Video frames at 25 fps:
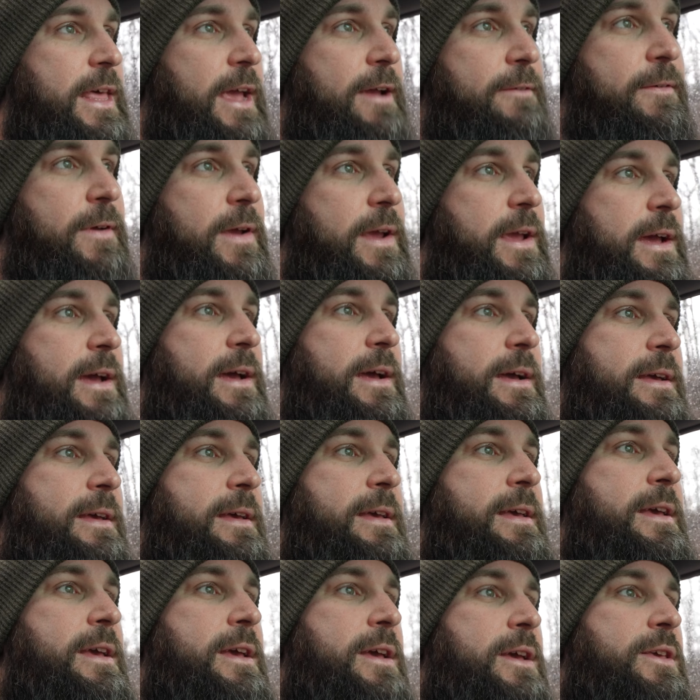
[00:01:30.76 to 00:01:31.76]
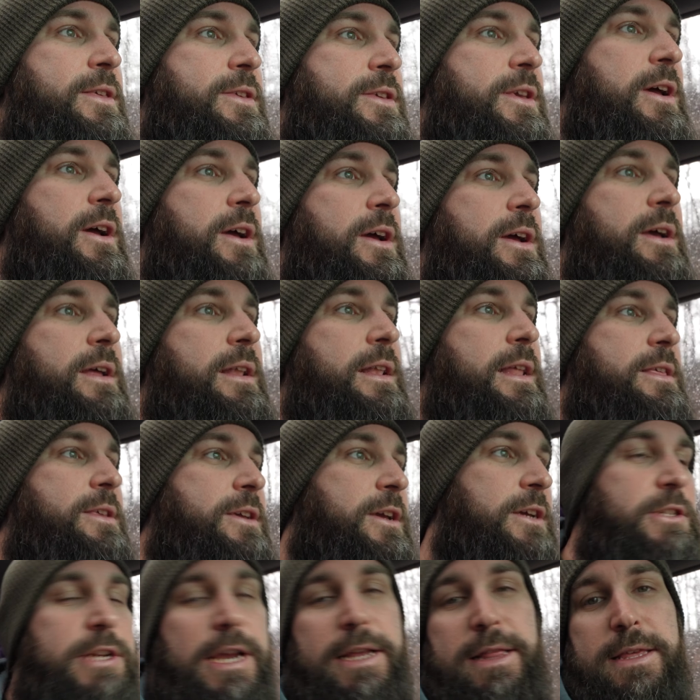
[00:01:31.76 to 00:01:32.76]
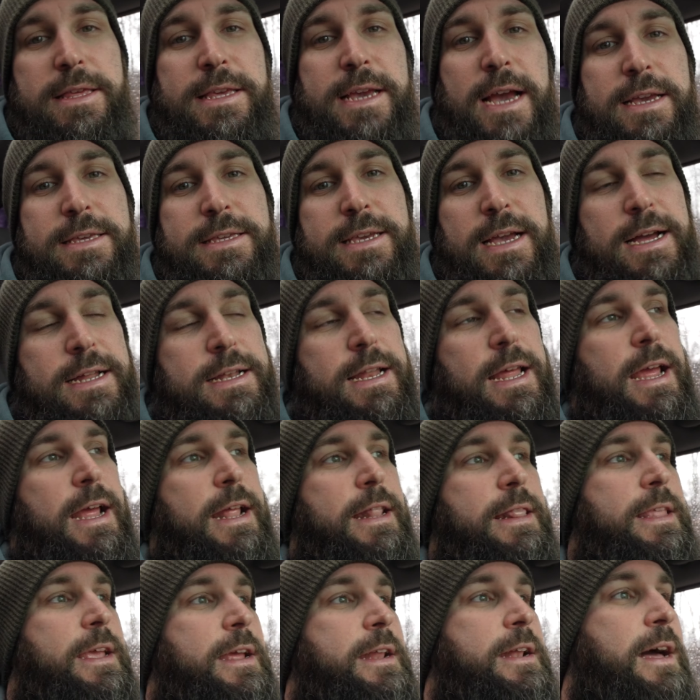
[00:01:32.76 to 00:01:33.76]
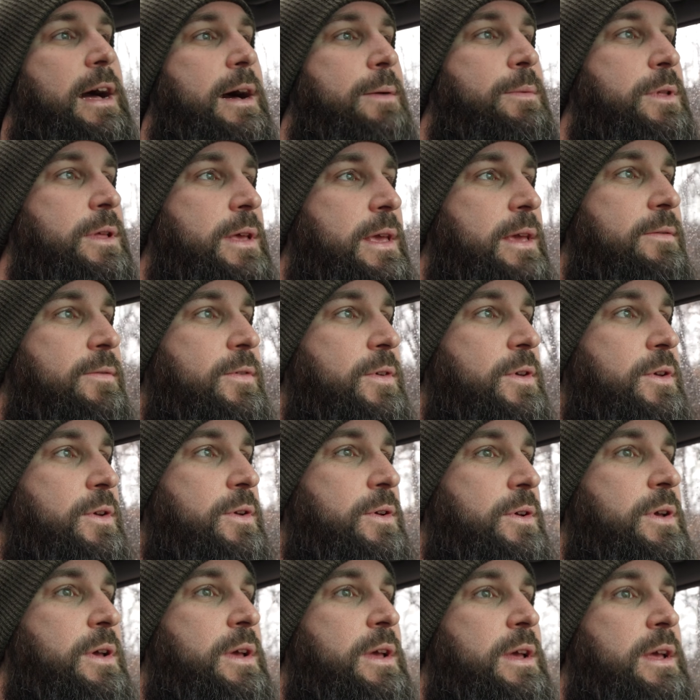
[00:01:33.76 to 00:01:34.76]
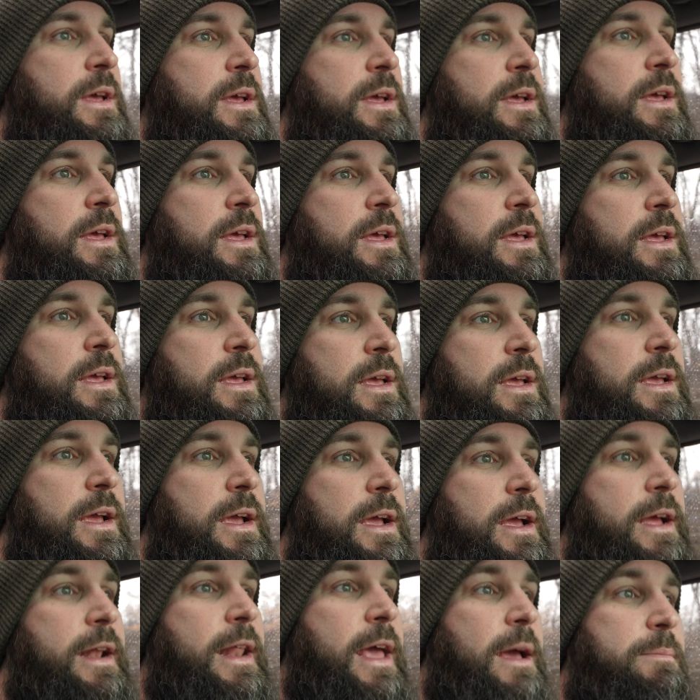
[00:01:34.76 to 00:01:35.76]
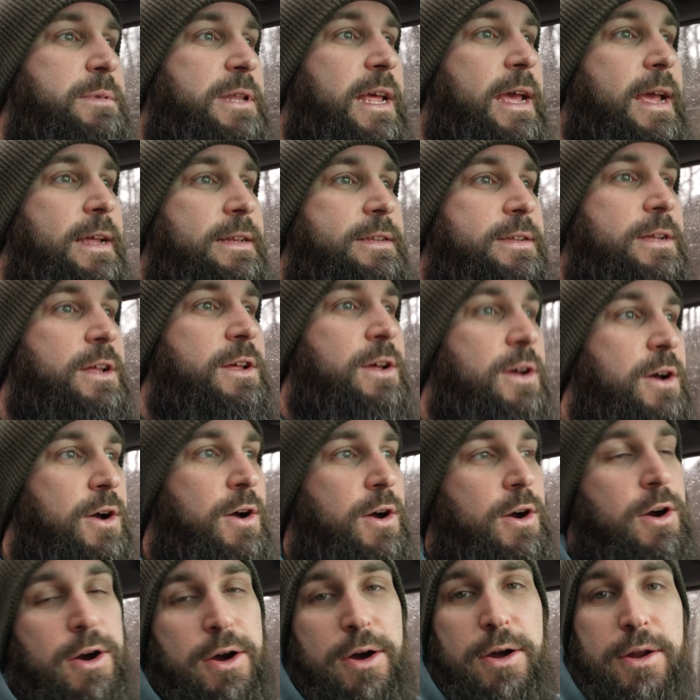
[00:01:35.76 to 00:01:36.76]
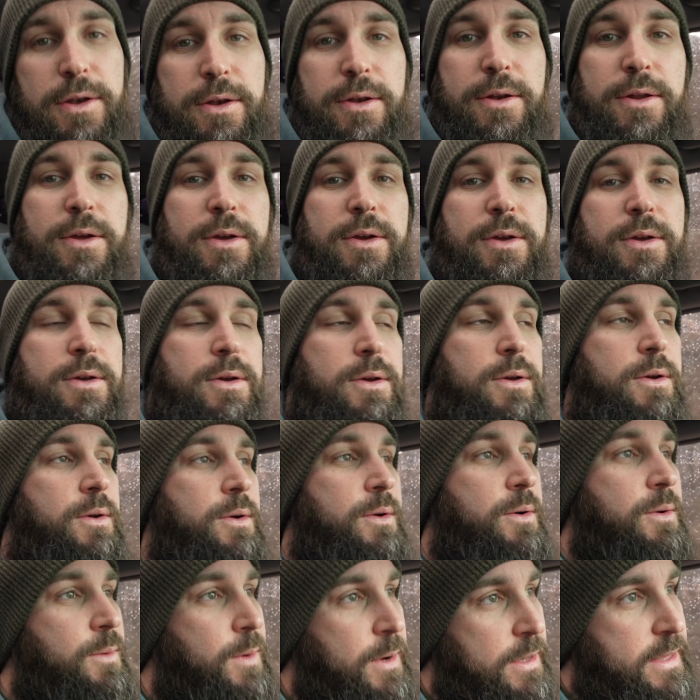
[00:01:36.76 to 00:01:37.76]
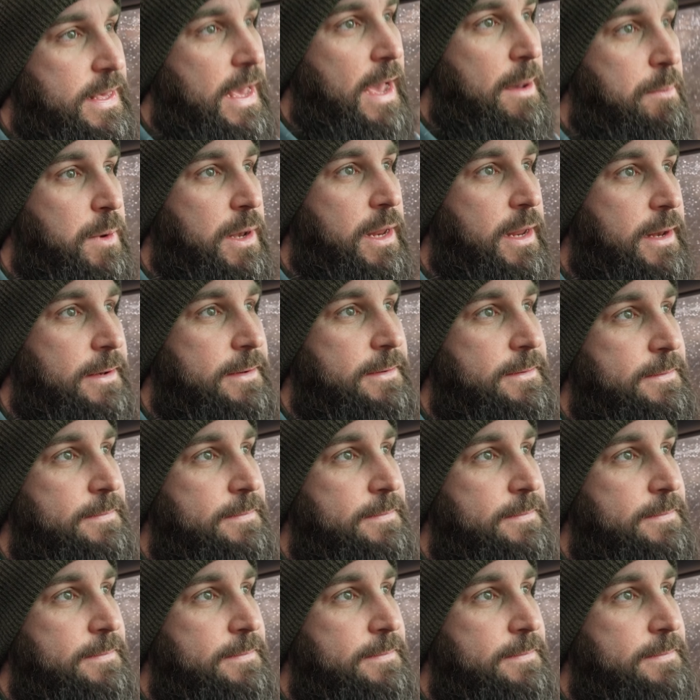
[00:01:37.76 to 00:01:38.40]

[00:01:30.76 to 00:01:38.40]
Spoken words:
Africa. So let's go check this house out, and then I will give you an update on what's happening.